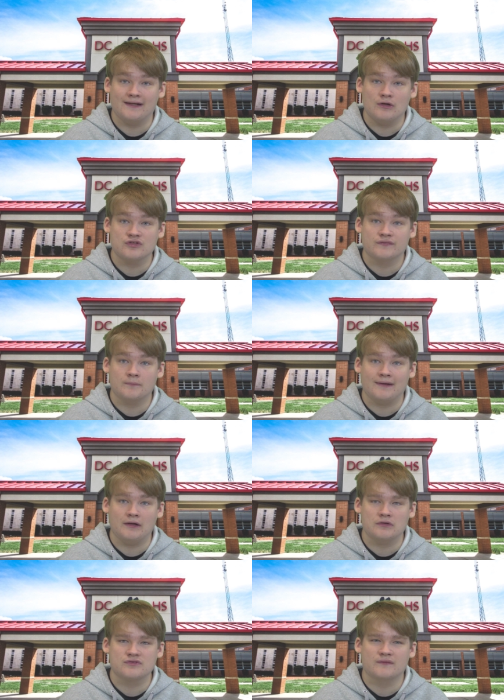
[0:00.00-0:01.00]
house for
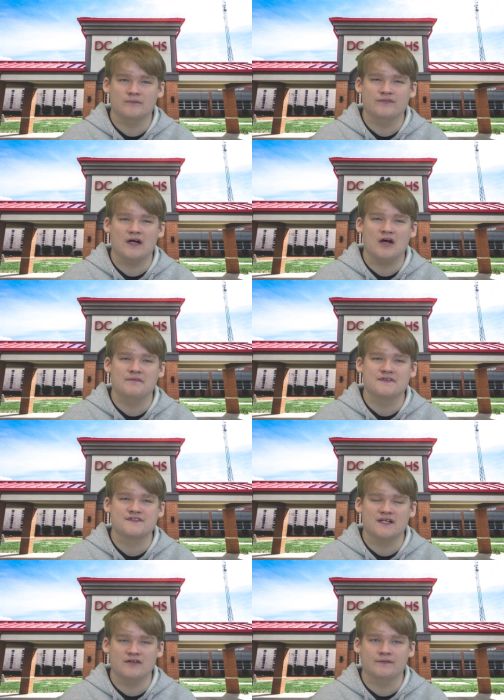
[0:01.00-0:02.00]
parents from 5 to
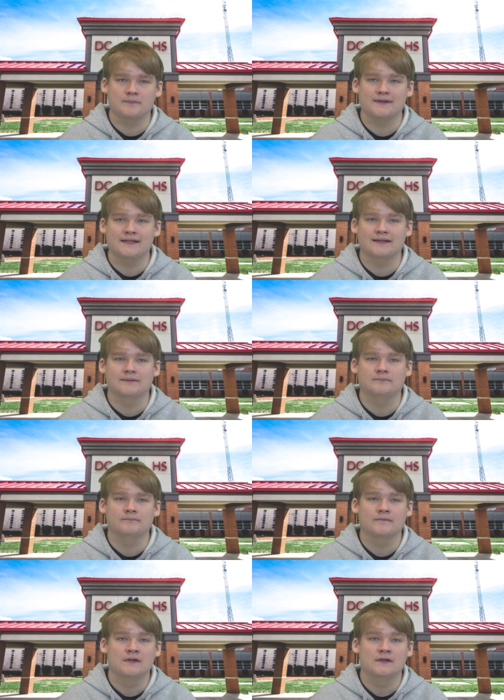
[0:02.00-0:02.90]
7 p.m.